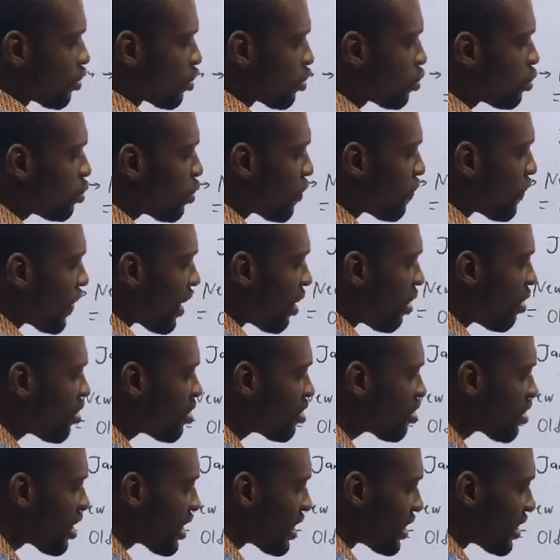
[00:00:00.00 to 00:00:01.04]
two over one
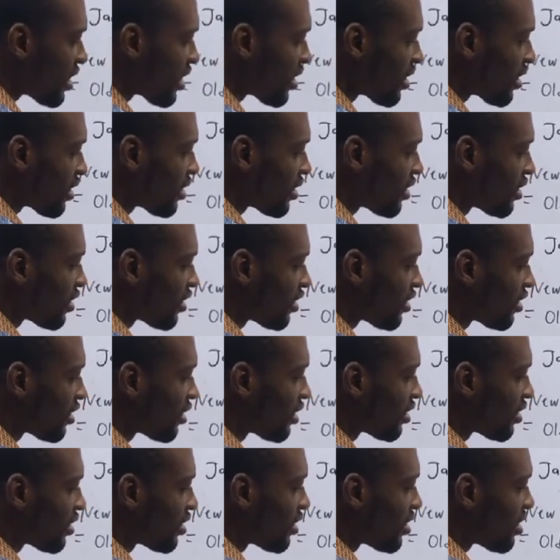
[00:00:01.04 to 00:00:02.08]
hundred
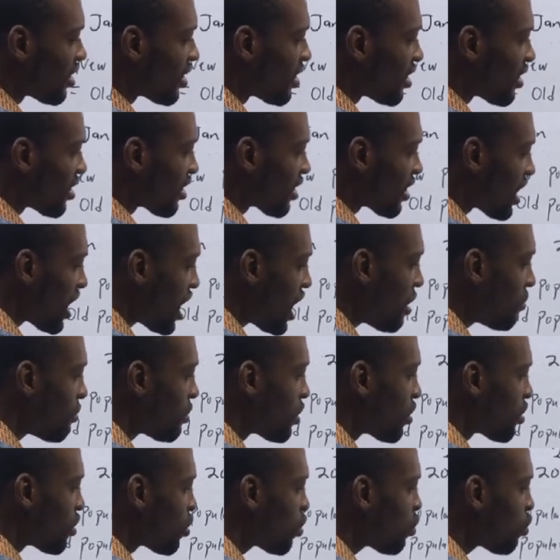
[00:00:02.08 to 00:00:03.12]

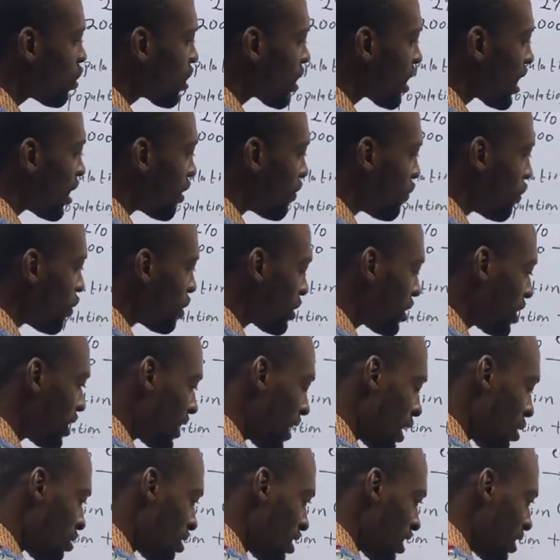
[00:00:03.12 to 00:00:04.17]
times two hundred forty
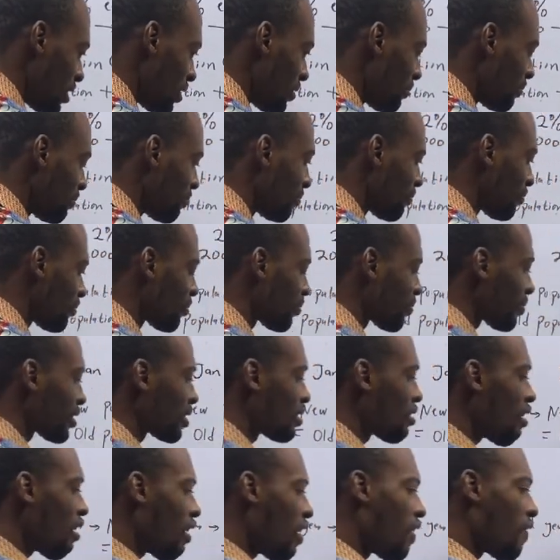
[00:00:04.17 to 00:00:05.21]
thousand.
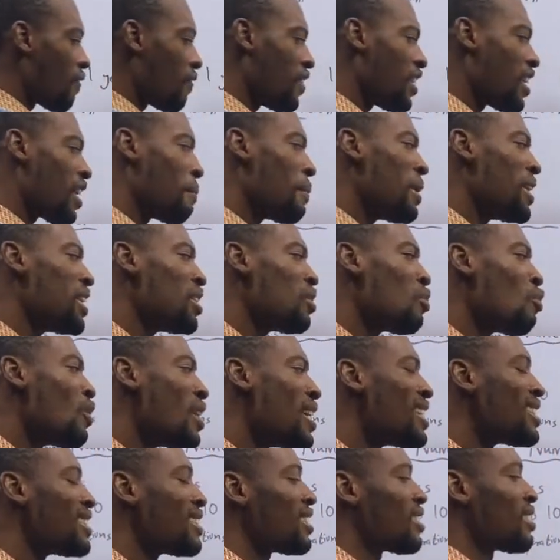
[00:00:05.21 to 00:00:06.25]
There are many
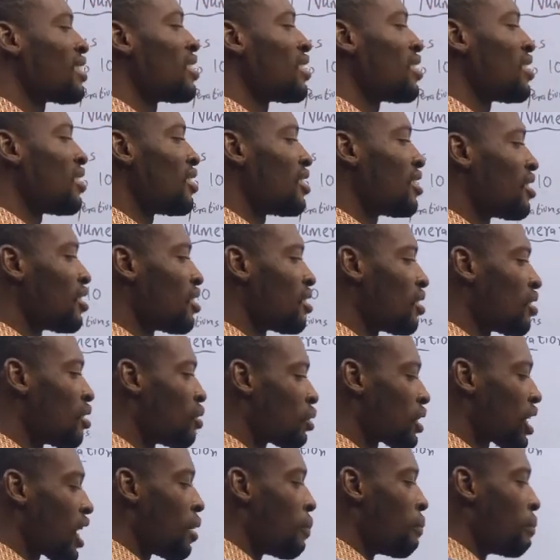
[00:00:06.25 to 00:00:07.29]
ways
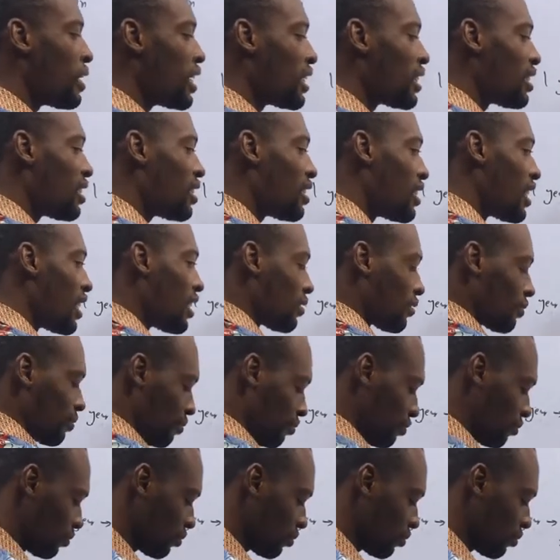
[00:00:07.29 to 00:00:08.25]
you can break this down.